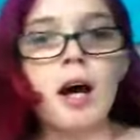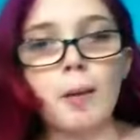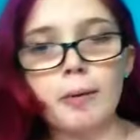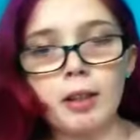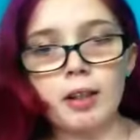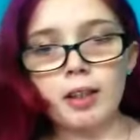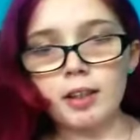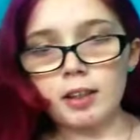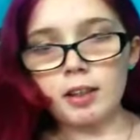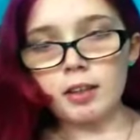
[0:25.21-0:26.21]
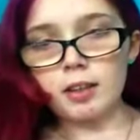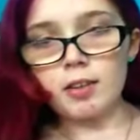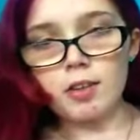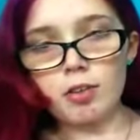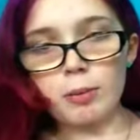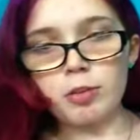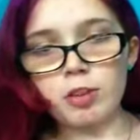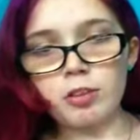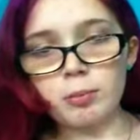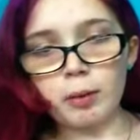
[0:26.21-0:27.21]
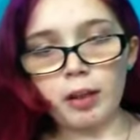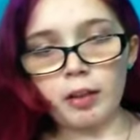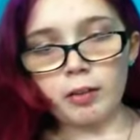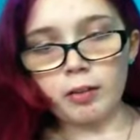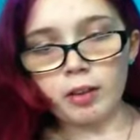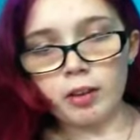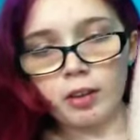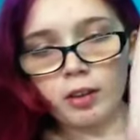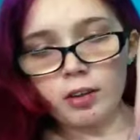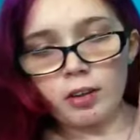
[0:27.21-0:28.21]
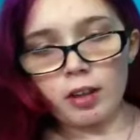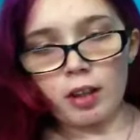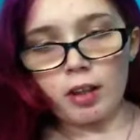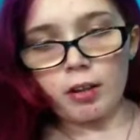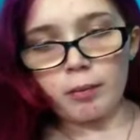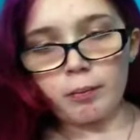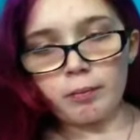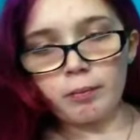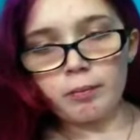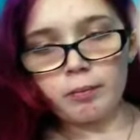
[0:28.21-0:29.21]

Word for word: I'll put a link in the description below um,